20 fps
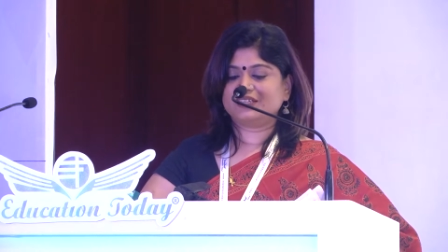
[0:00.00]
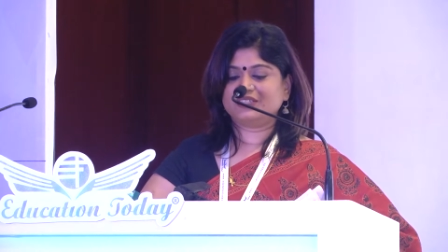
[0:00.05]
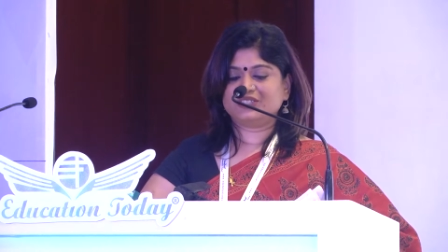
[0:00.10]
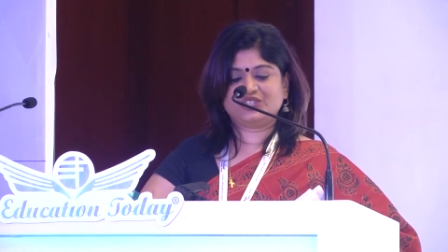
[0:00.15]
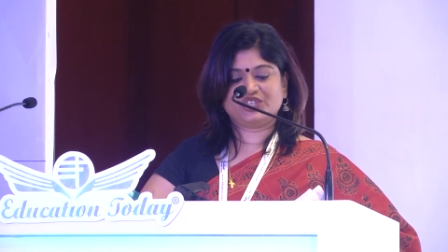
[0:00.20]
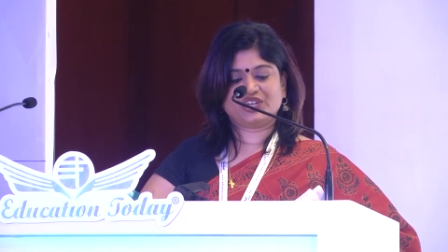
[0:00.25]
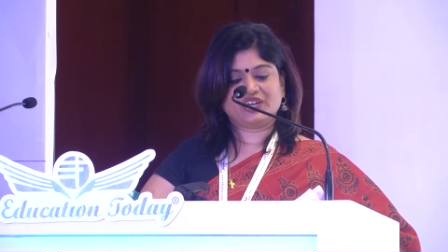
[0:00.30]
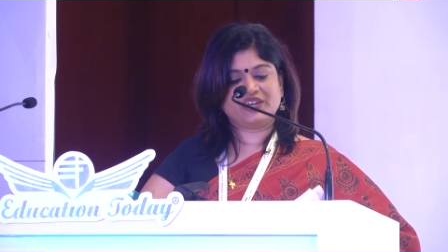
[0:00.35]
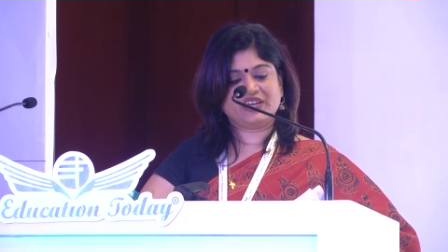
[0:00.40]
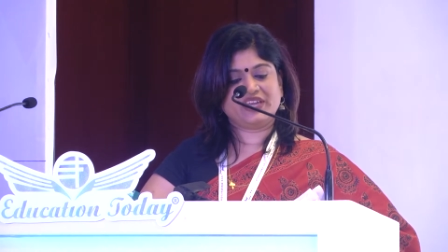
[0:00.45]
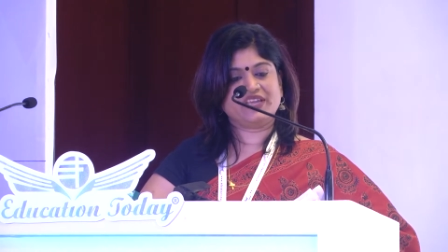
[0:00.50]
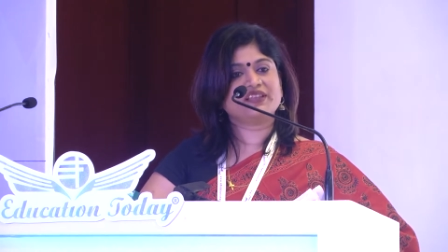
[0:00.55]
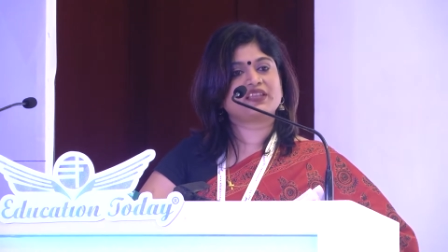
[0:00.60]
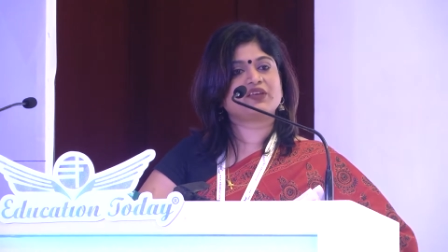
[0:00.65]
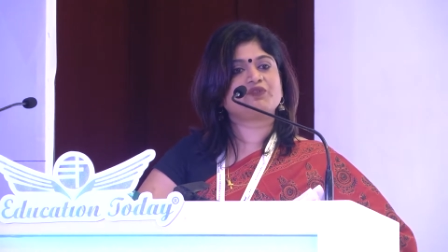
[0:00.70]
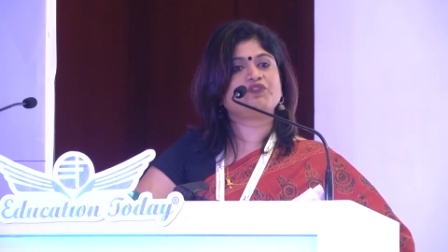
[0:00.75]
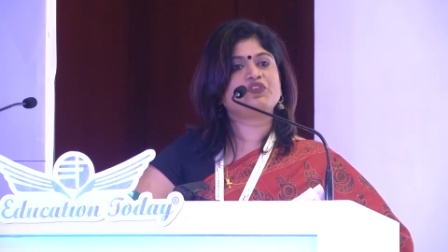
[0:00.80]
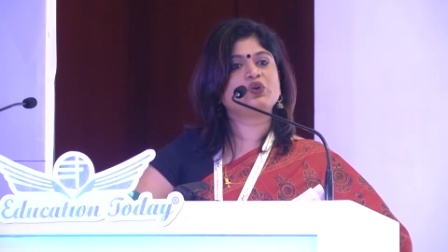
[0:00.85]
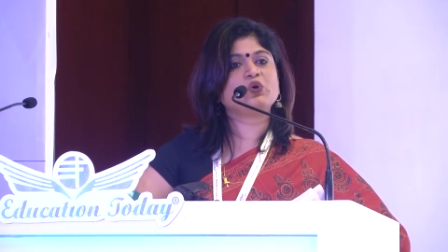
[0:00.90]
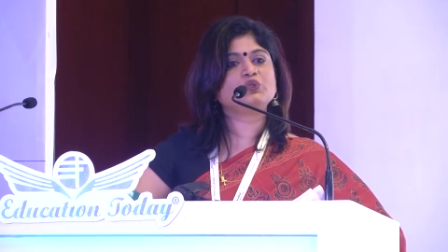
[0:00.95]
churning
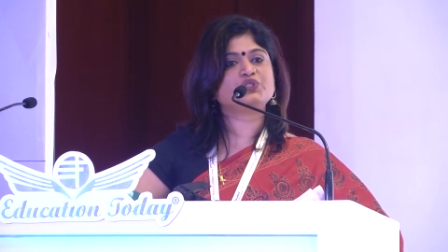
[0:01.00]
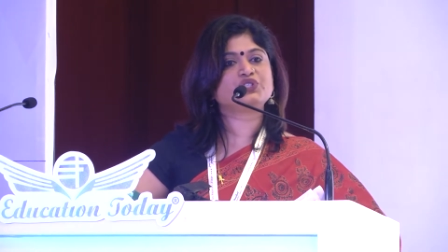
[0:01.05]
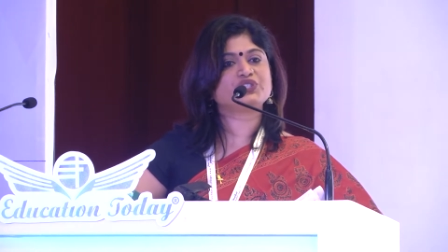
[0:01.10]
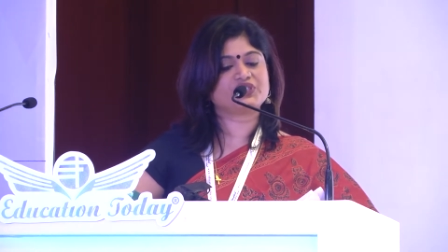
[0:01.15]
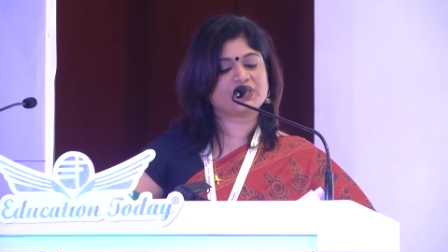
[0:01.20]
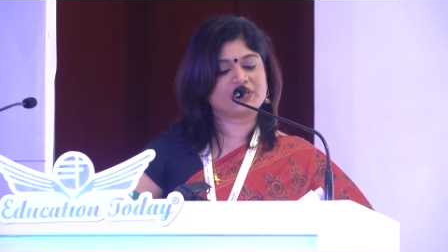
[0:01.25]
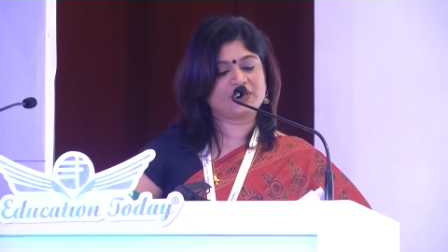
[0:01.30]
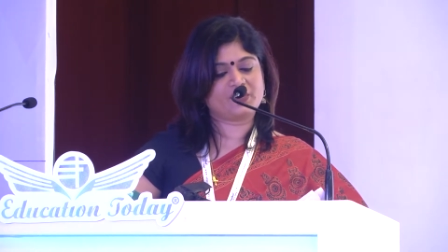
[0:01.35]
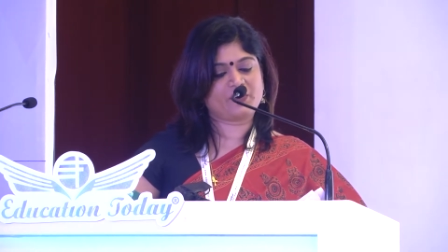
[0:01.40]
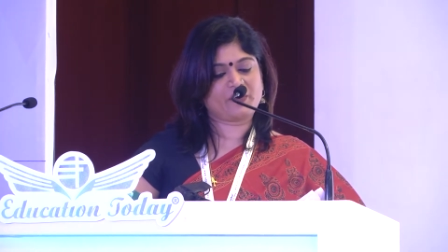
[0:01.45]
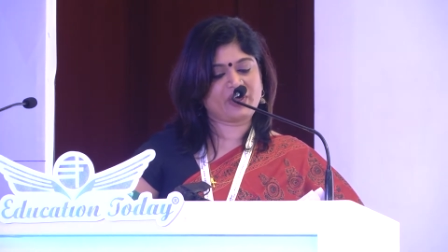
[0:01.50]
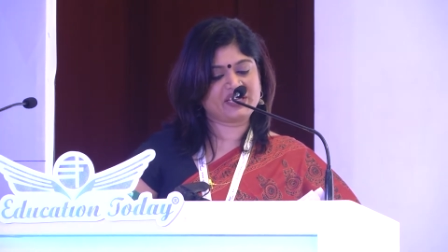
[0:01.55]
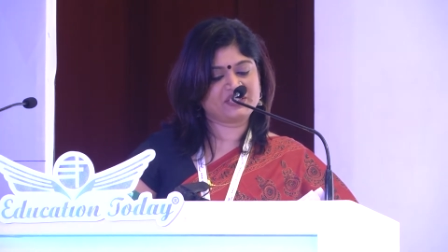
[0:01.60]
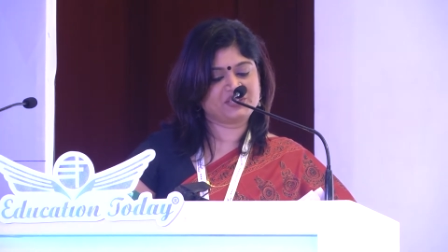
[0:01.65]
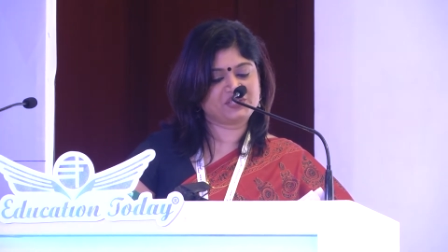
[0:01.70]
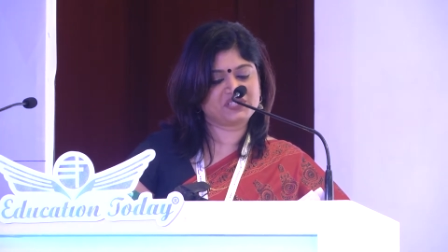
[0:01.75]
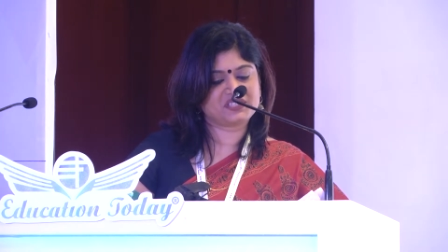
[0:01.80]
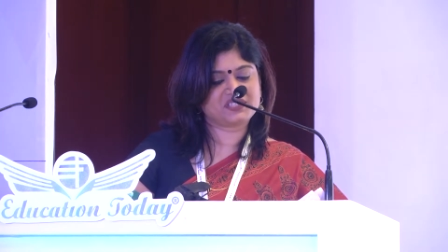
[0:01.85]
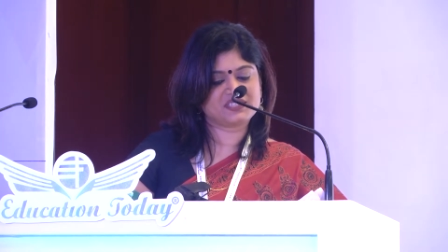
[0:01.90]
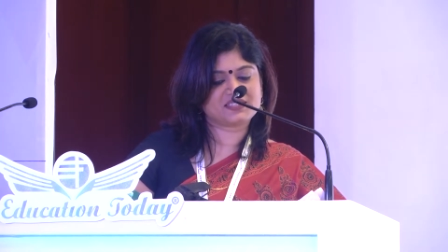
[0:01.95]
the future
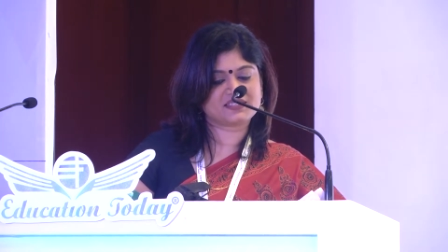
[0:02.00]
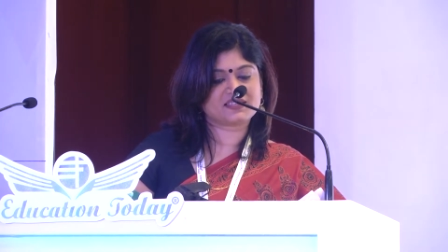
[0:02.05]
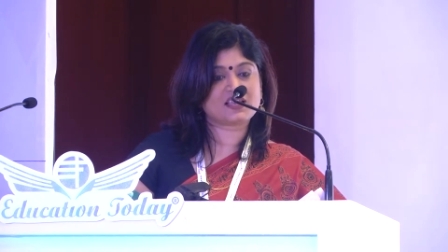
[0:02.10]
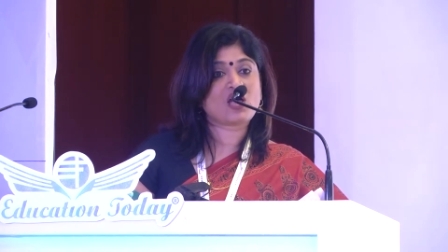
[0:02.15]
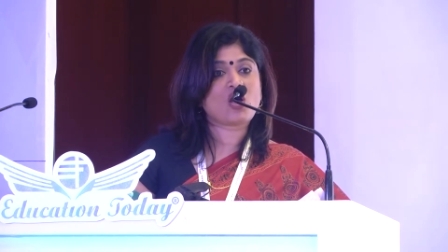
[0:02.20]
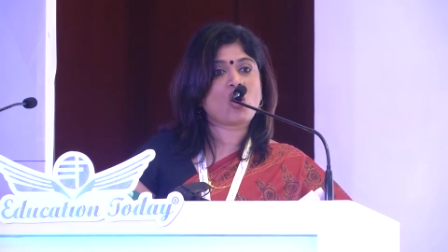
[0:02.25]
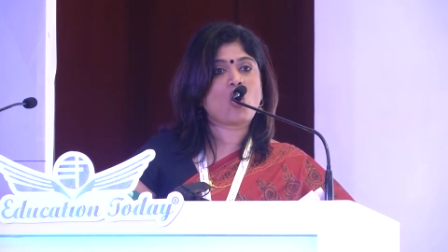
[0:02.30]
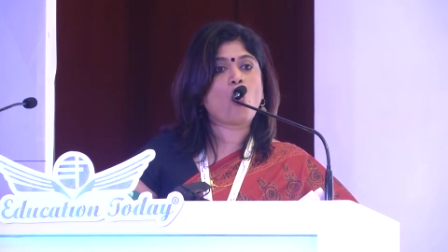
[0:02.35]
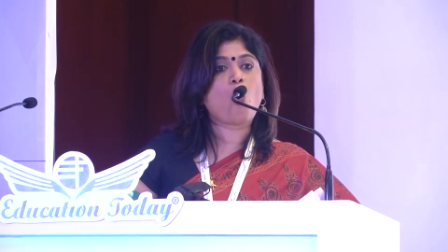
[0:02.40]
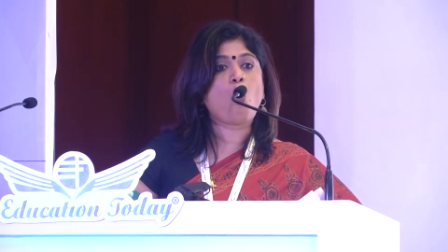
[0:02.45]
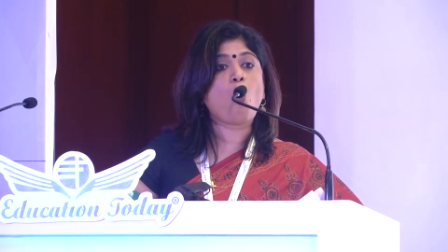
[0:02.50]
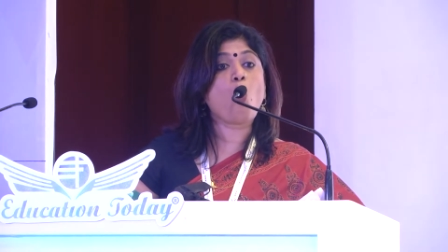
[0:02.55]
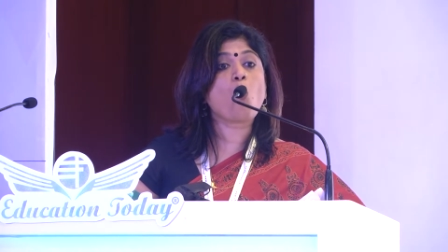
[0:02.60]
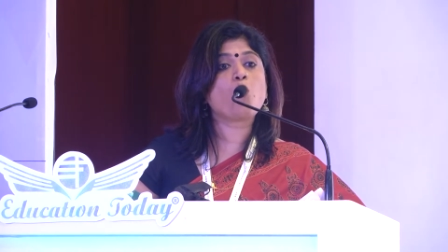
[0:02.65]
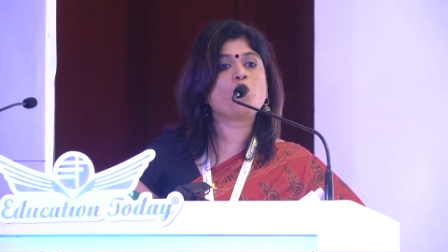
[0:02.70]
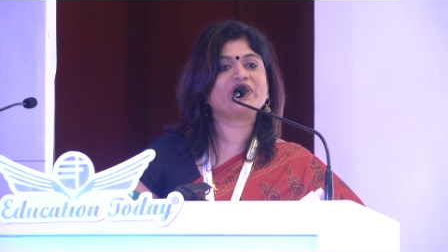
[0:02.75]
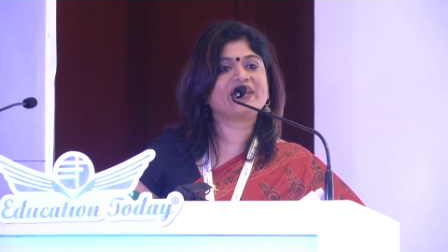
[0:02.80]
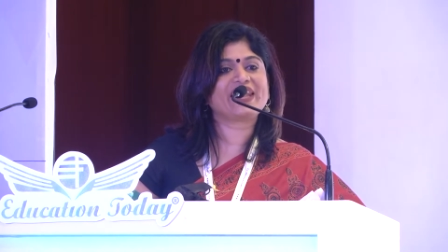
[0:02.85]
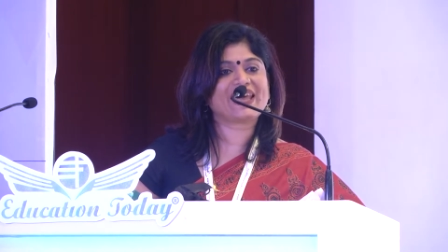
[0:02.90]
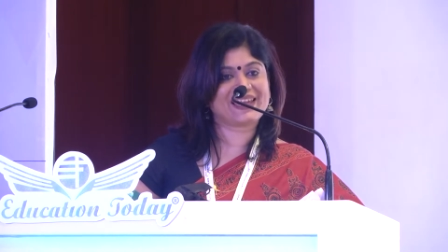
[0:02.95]
generations
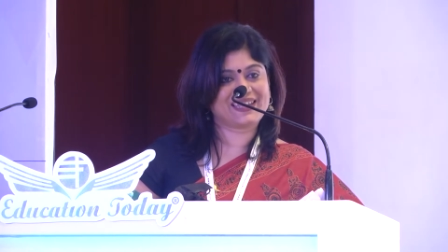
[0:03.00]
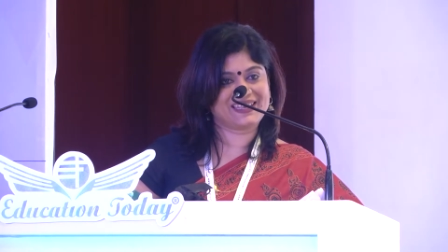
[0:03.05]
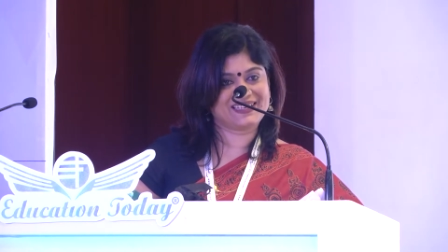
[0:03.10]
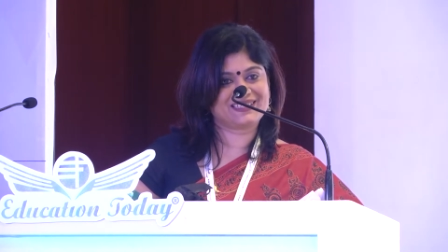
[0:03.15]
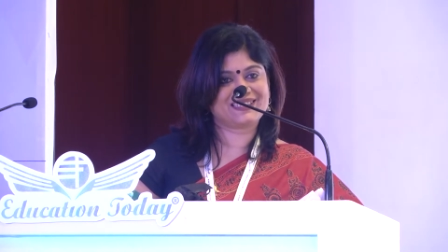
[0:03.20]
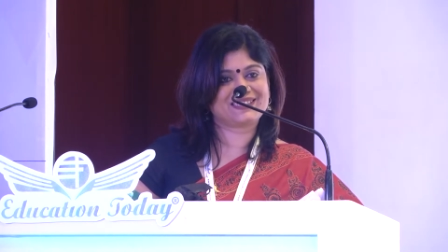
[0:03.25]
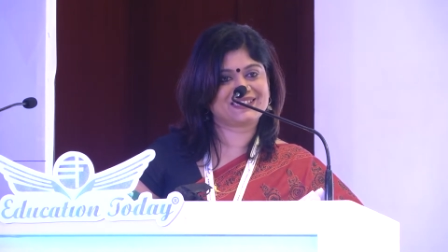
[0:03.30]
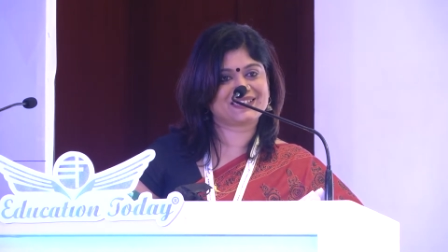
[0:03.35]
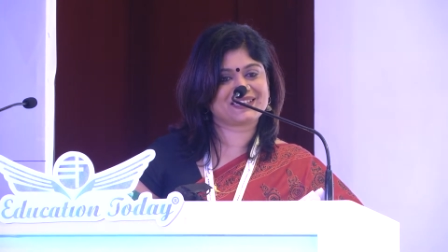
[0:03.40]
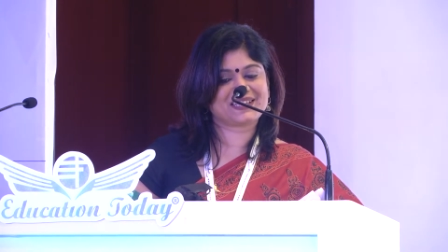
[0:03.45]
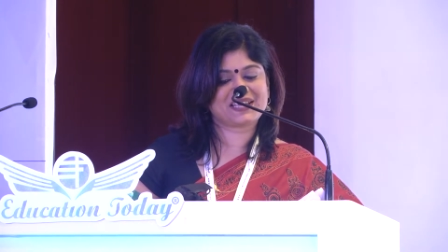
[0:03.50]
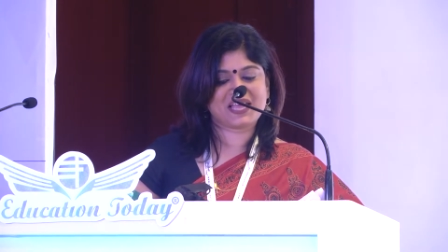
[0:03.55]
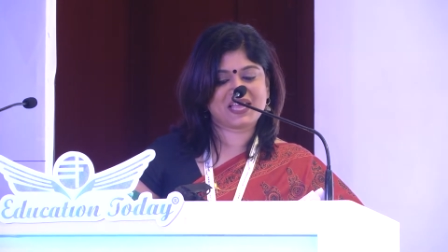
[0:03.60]
overnight